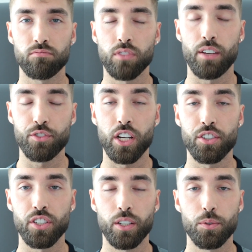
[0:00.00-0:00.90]
life
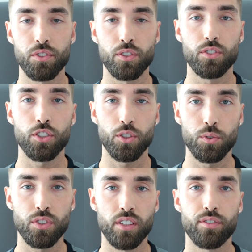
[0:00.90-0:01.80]
changing. It was a
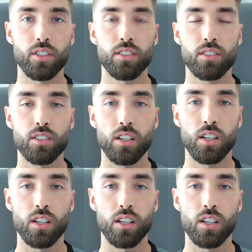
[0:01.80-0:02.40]
huge difference.